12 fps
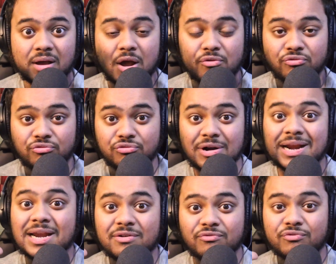they're
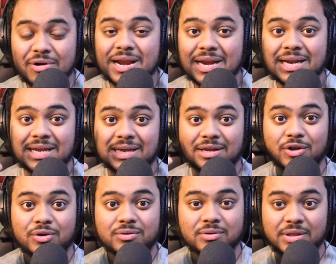
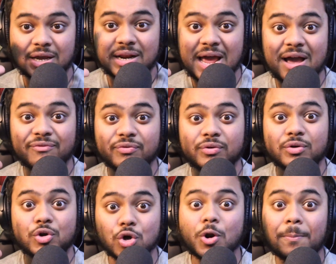going to have
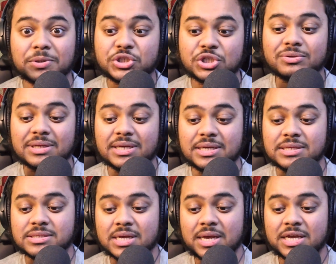good
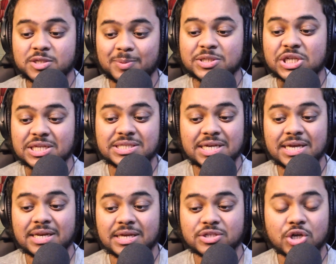opportunities, especially
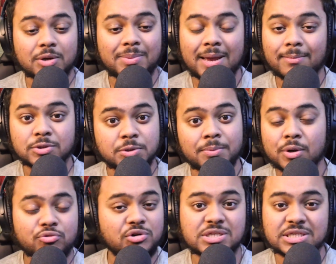Tierney. He's going to be able to put
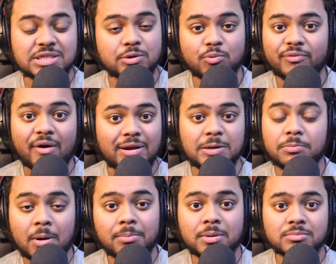crosses in without any
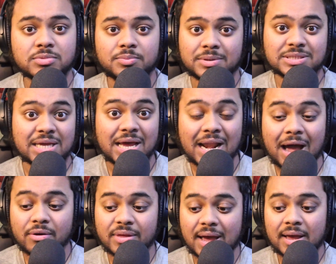problems because they
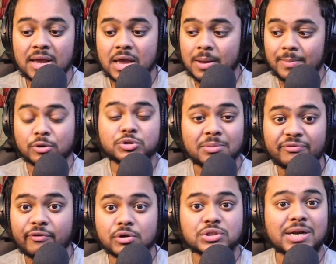allow that. Emile
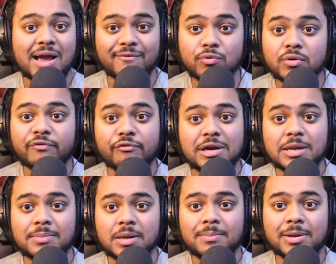Smith-Rowe is going to have all the
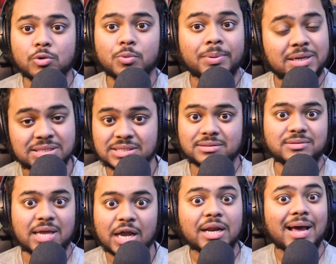freedom in the middle because
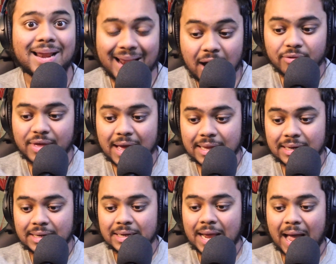they're going to allow that.
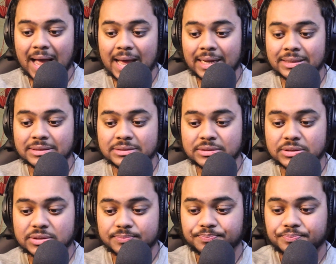And